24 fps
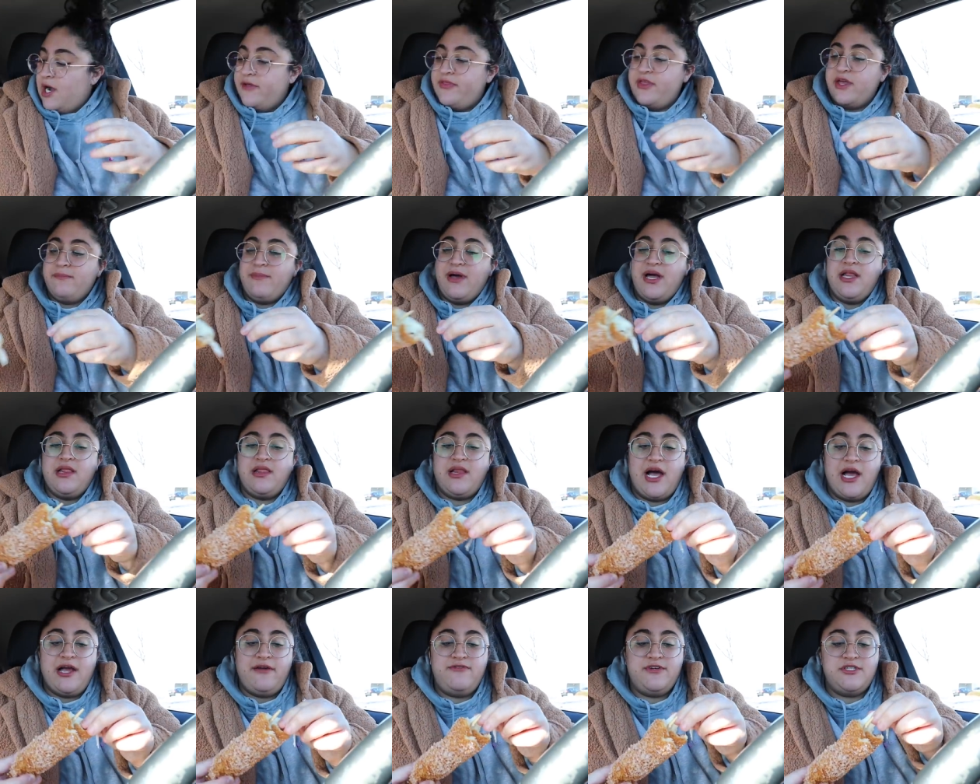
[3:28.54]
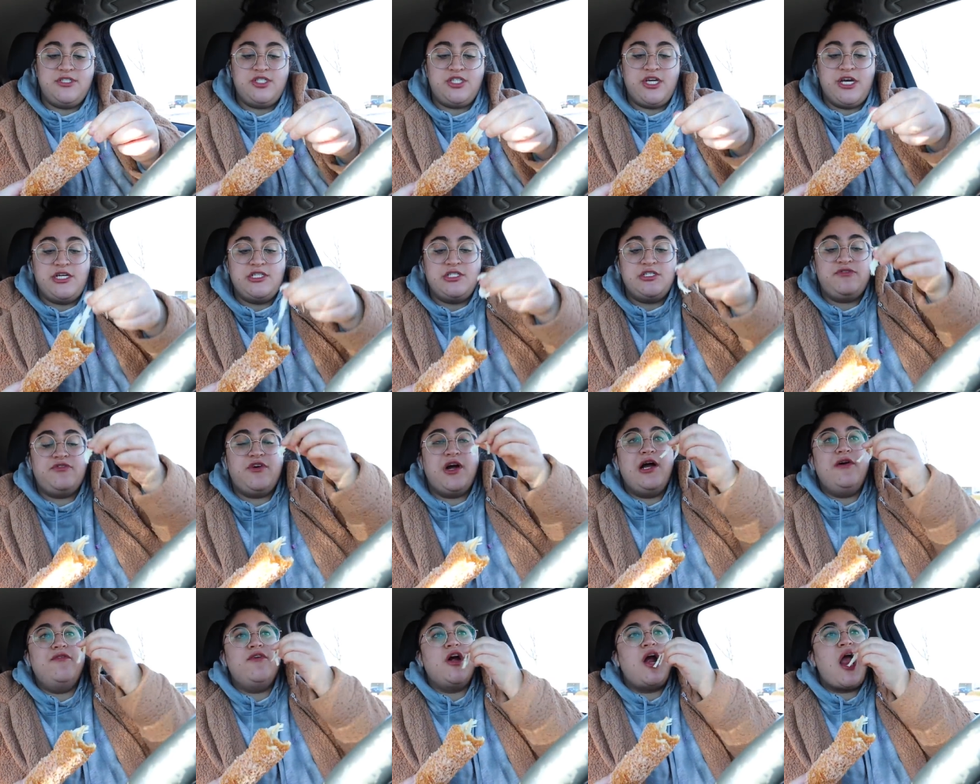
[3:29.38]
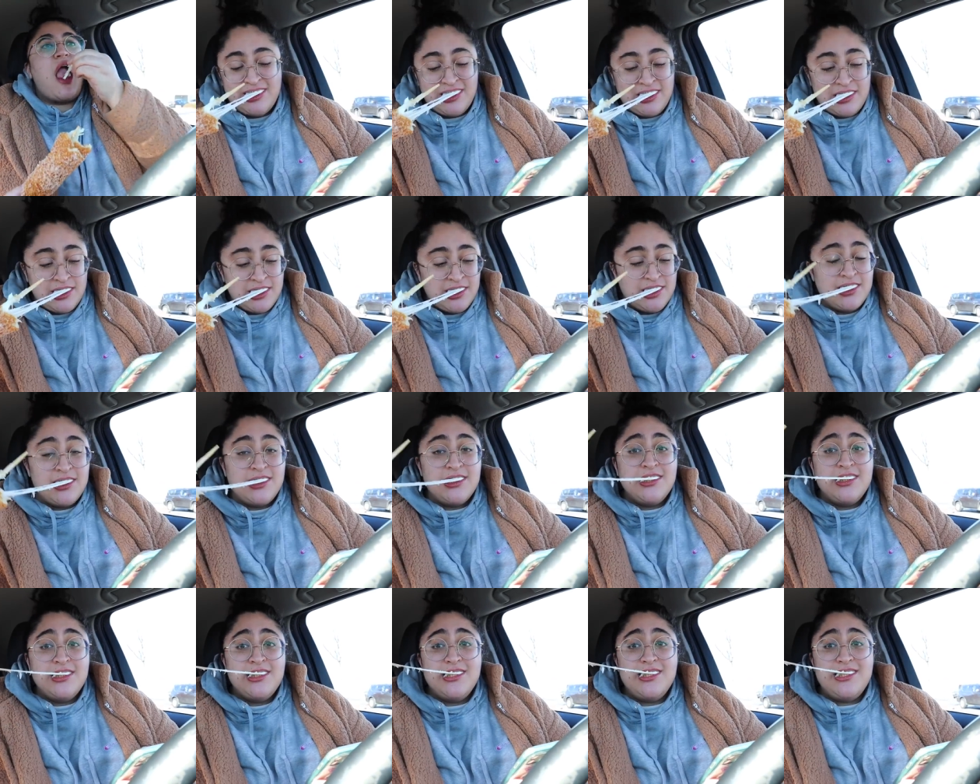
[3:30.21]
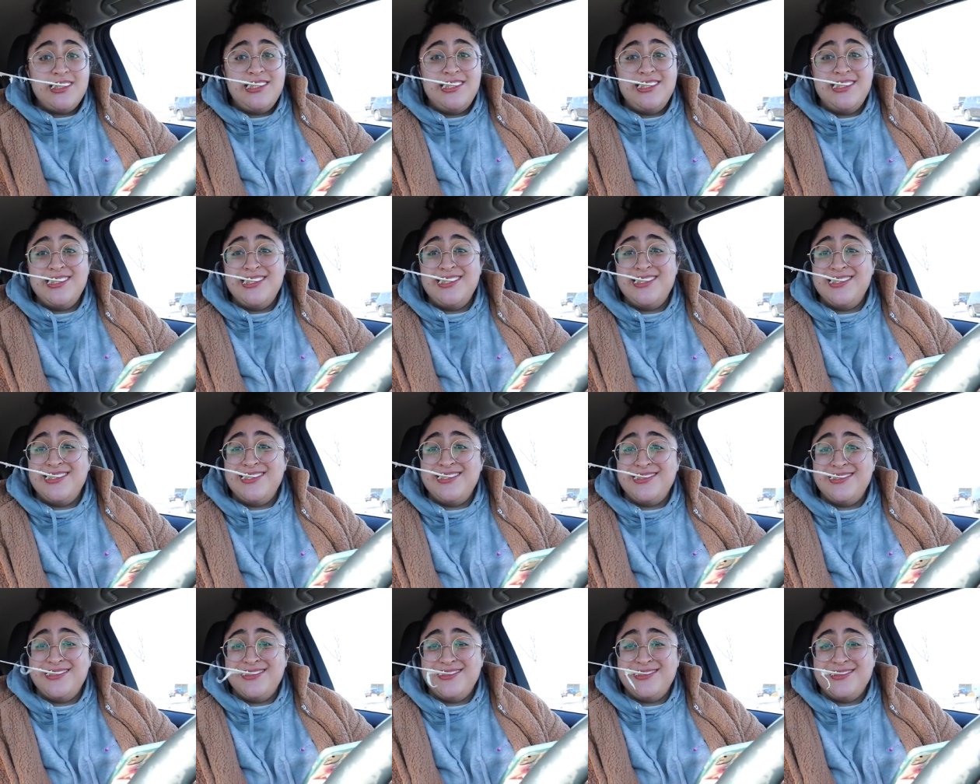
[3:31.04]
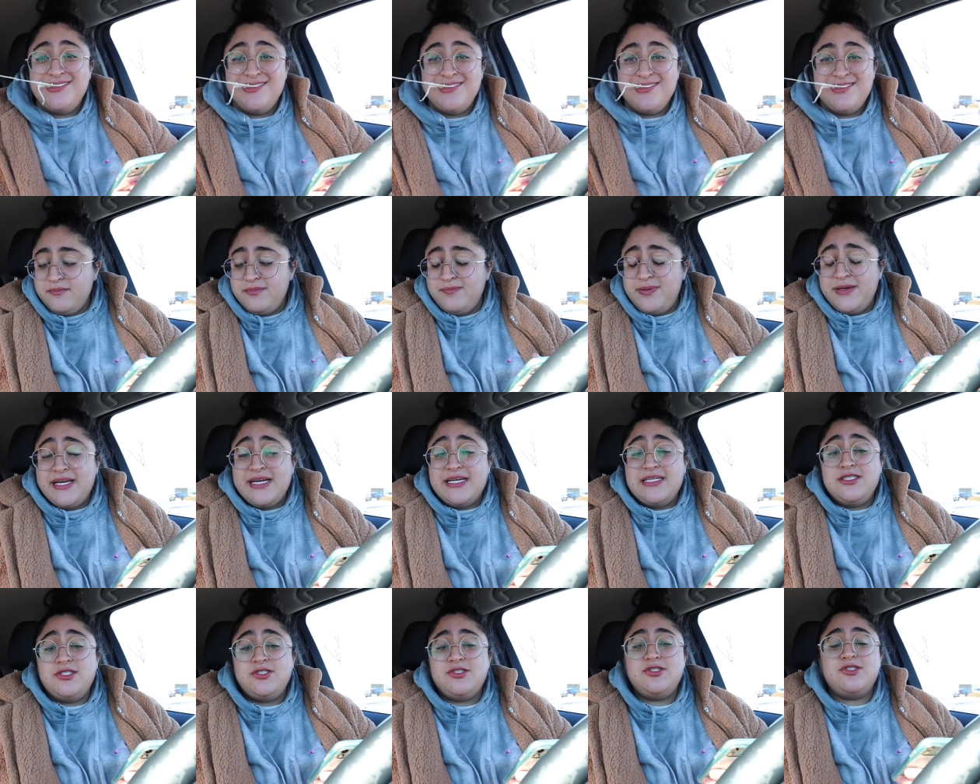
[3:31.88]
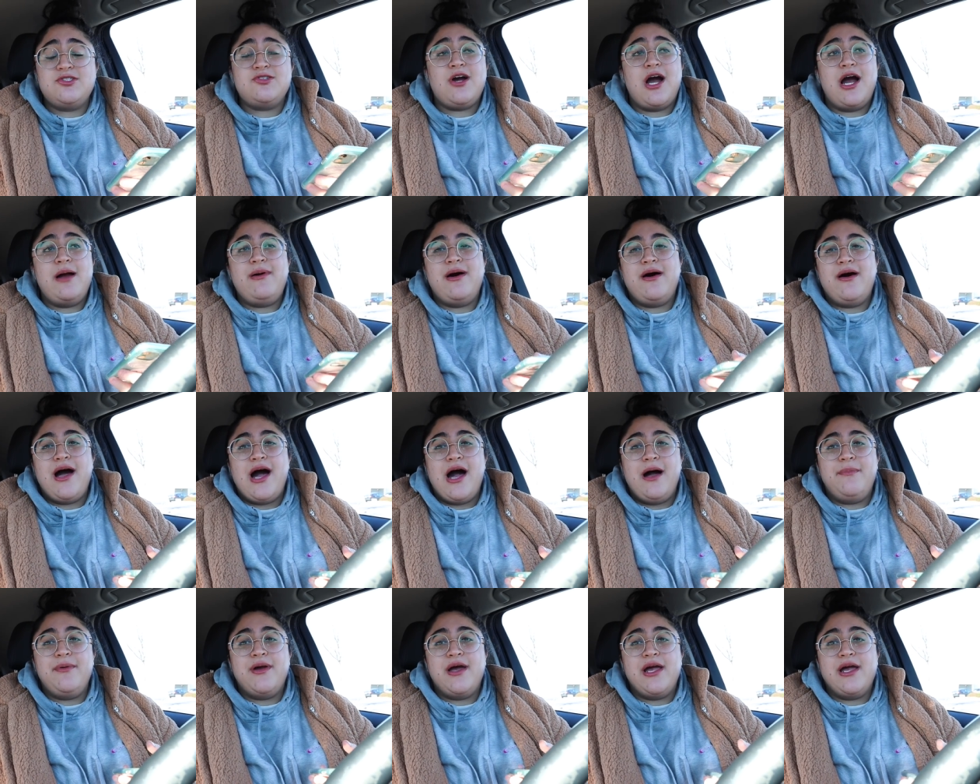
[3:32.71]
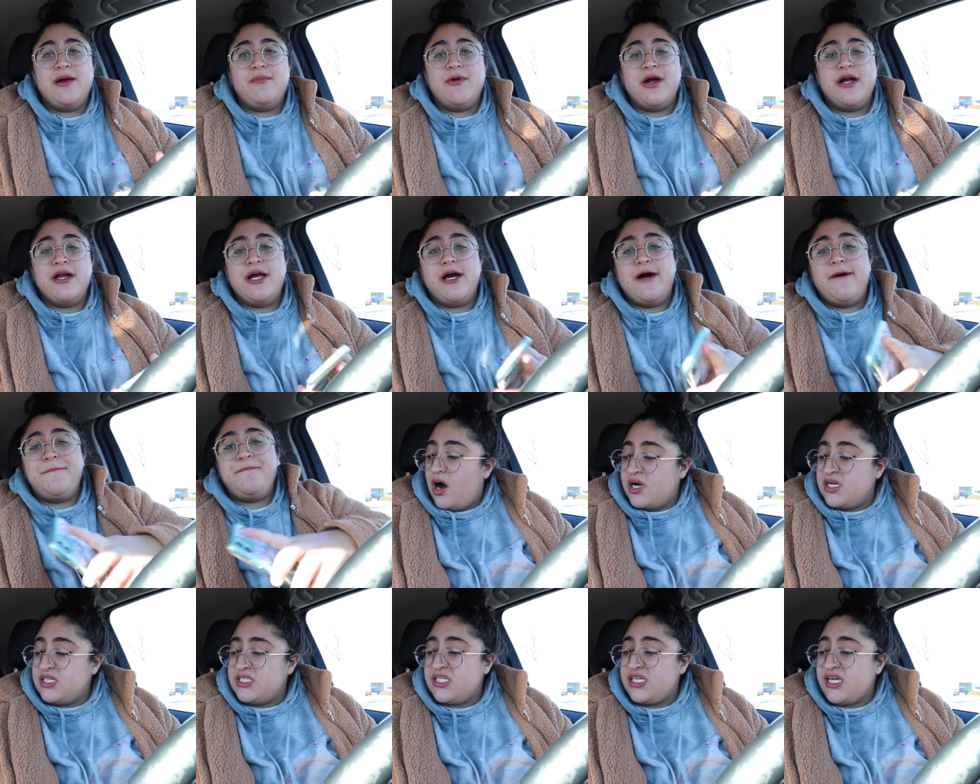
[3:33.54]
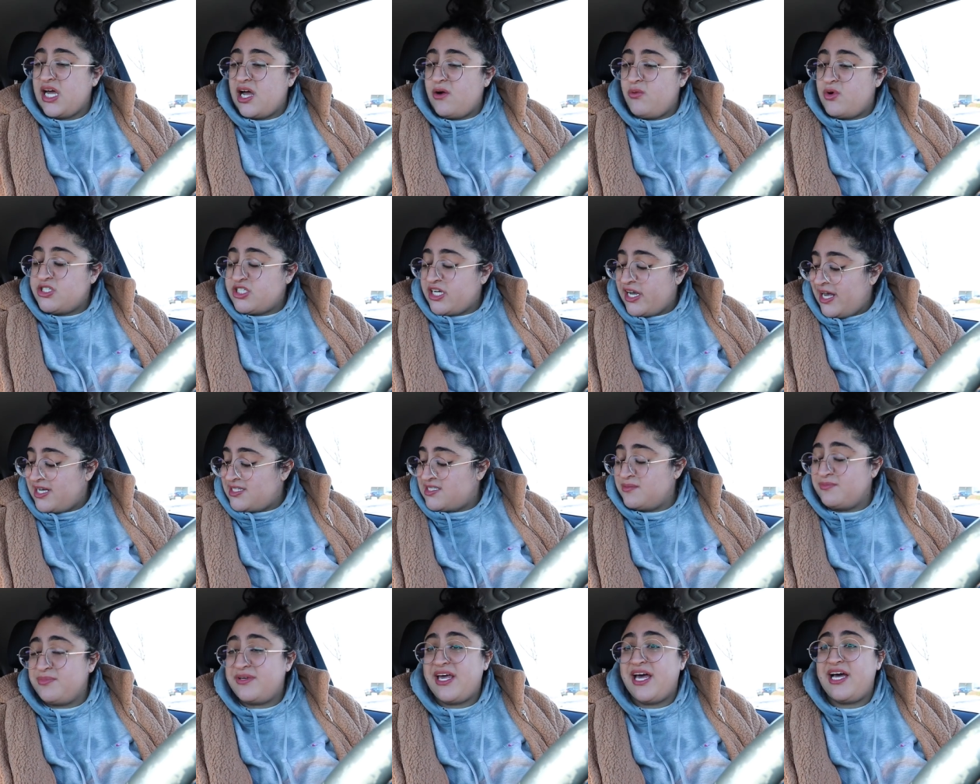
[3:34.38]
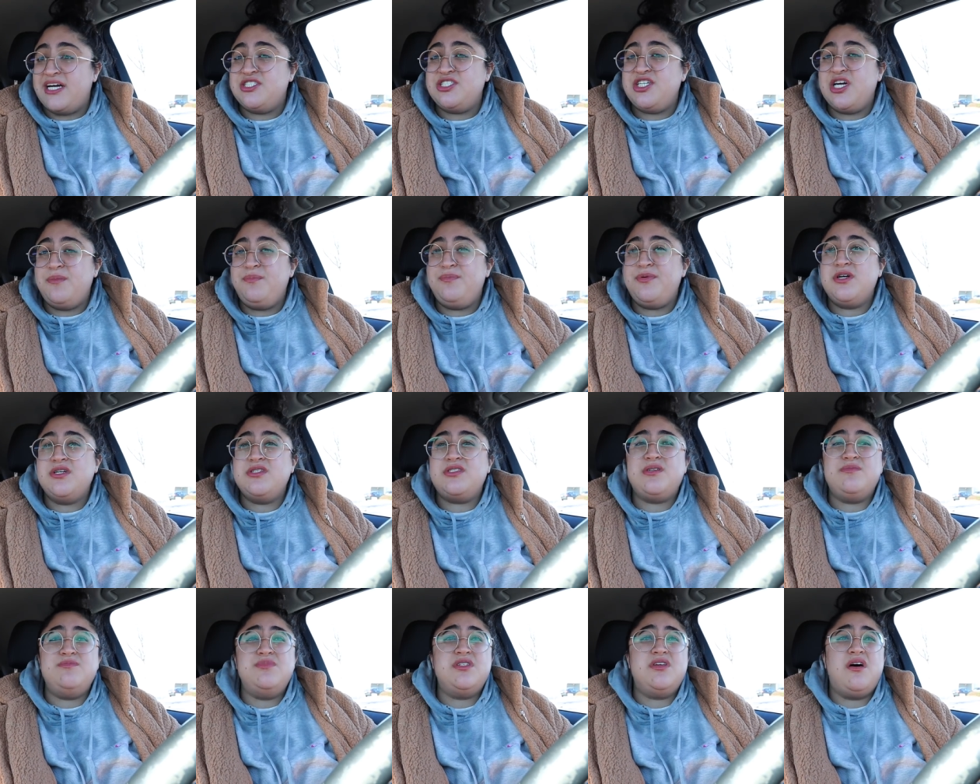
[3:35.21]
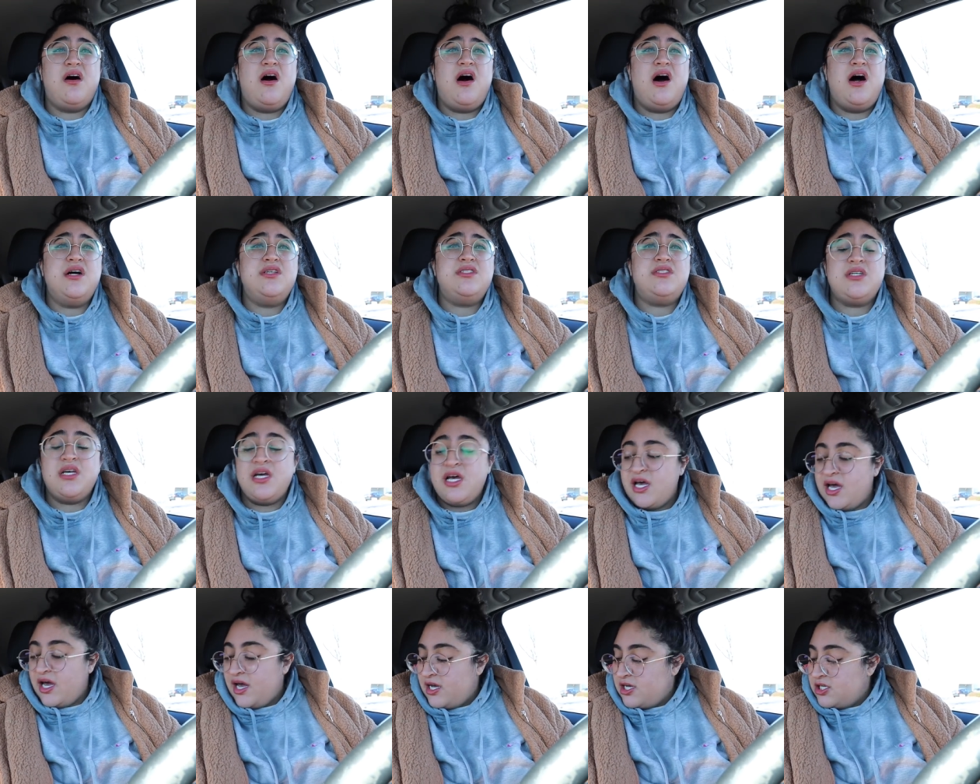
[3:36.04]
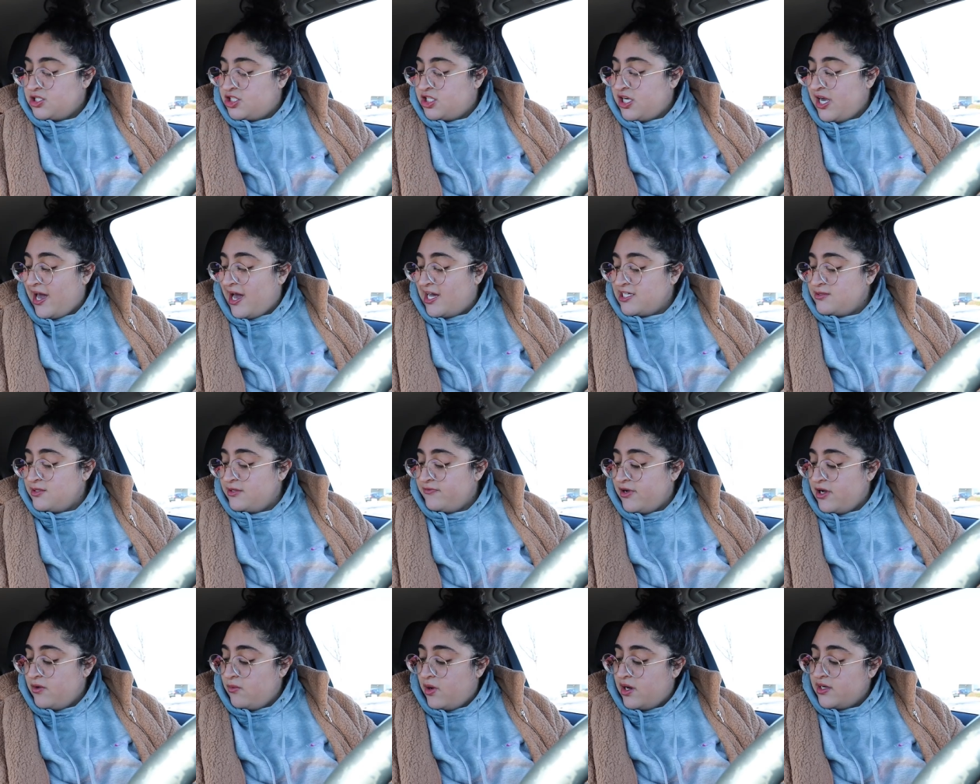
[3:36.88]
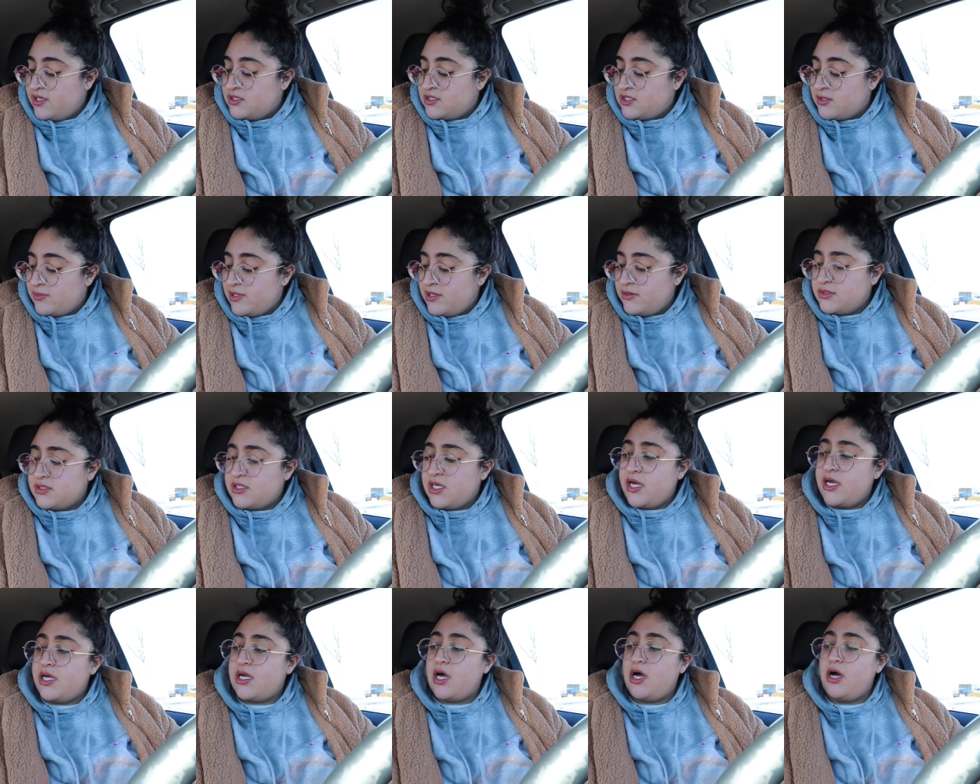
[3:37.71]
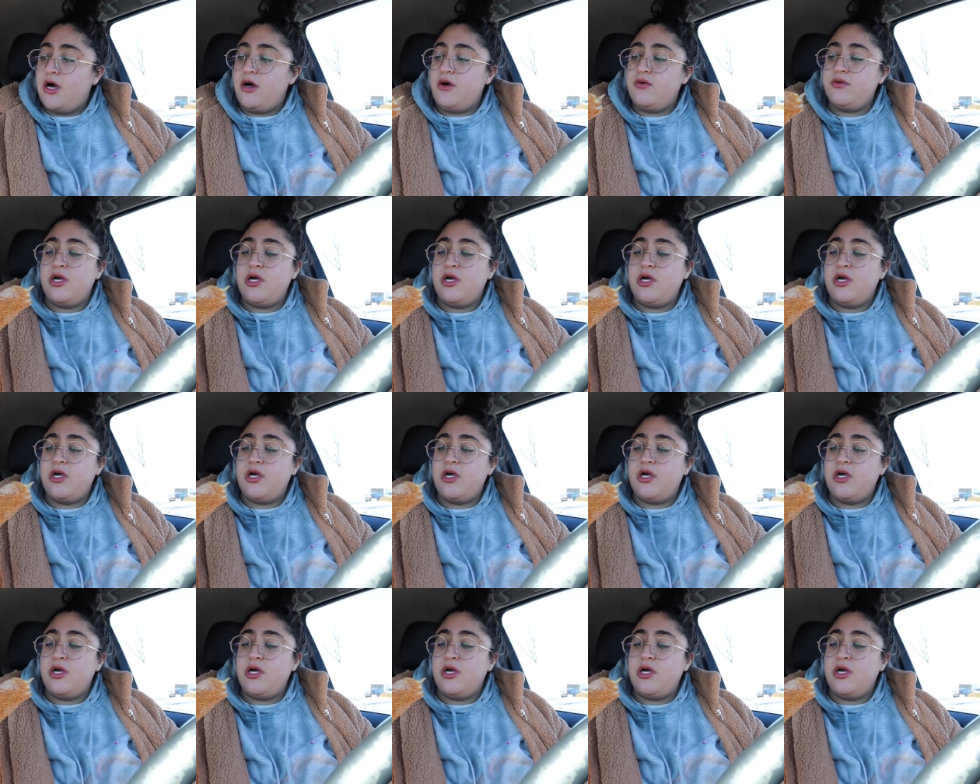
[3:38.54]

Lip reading: I think my life has changed forever. I can't even begin to describe how happy I am right now. Honestly, I wish I had some ketchup or some sauce. She asked me if I wanted some and I was like, oh